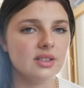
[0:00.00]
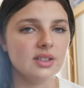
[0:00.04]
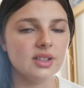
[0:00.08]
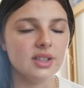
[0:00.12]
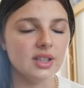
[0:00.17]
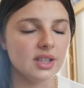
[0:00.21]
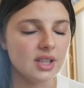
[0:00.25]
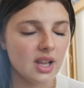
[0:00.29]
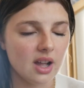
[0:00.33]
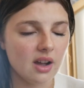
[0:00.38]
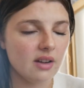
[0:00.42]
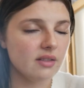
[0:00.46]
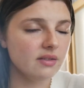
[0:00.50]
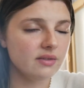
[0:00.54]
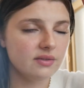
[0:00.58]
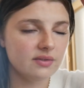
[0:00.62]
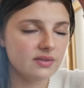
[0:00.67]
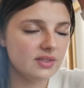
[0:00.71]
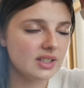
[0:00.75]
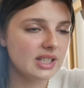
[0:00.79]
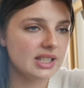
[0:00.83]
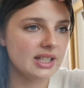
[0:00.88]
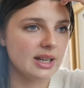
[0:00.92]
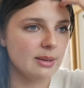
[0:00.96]
love
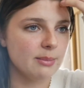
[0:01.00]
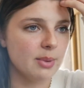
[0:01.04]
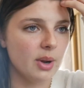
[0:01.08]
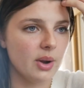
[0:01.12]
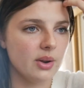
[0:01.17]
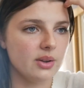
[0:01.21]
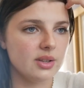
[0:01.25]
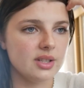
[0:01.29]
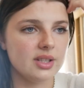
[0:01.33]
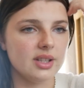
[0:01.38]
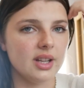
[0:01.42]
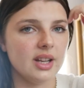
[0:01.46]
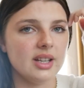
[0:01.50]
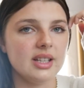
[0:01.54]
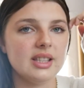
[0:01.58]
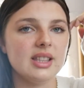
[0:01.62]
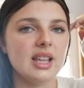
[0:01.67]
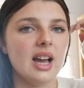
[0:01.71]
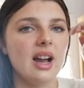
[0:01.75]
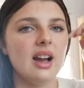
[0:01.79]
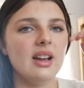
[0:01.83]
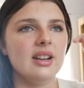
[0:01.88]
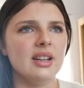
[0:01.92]
seeing posts like that.